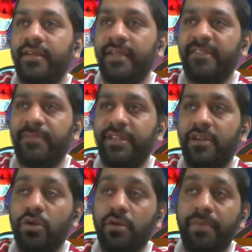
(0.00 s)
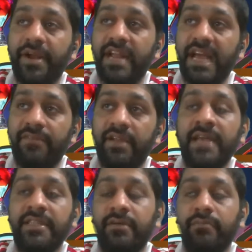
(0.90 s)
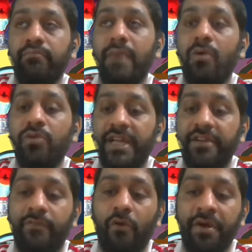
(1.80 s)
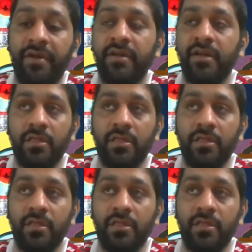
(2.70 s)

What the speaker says: Yes, but they're looking pretty lively. I think Mount and Foden,